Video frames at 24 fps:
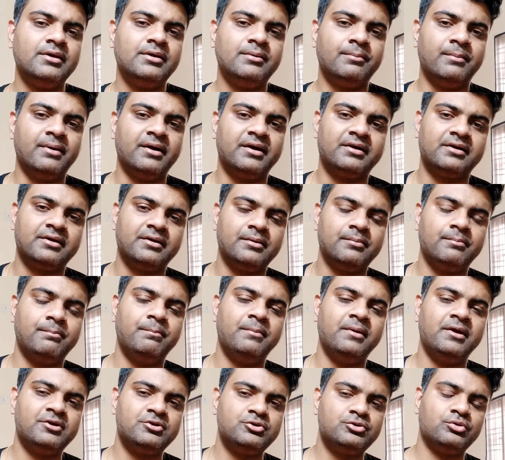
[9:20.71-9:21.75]
But
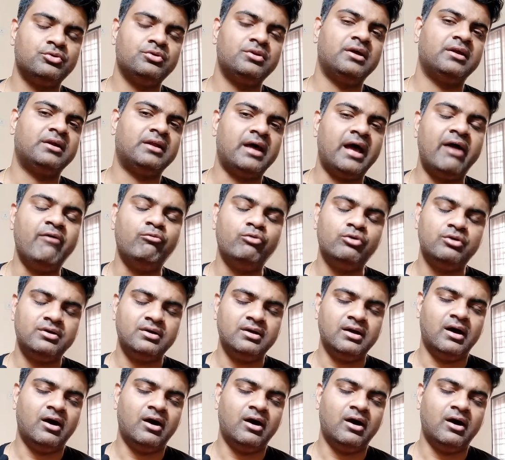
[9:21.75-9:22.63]
make sure that I would